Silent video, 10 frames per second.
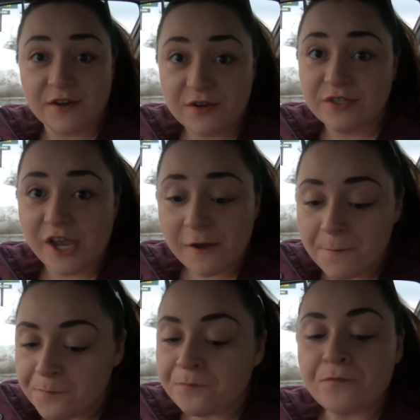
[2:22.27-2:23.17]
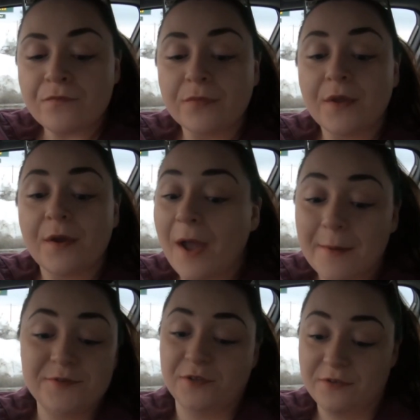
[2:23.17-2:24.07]
using,
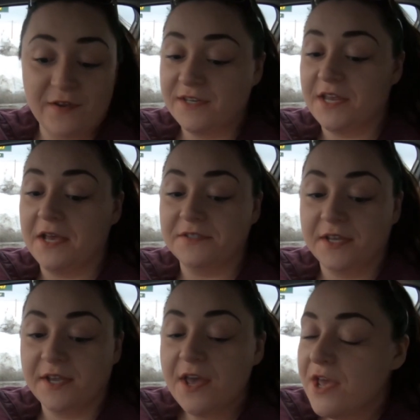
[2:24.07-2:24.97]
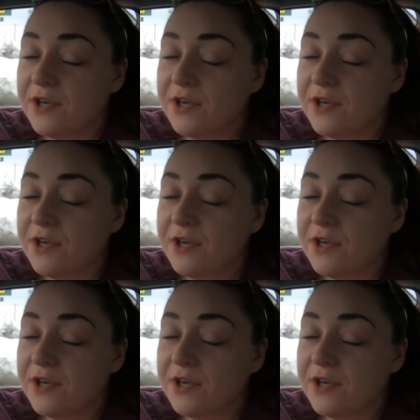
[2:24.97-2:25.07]
absolutely fantastic.